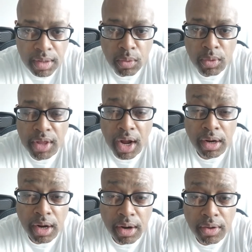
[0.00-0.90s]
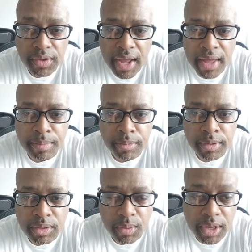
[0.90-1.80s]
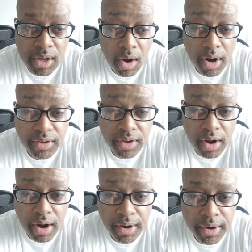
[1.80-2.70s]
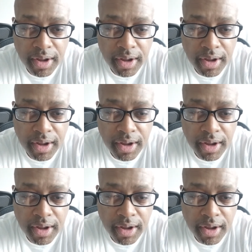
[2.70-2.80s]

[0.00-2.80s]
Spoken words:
with our girls. And the three R's are,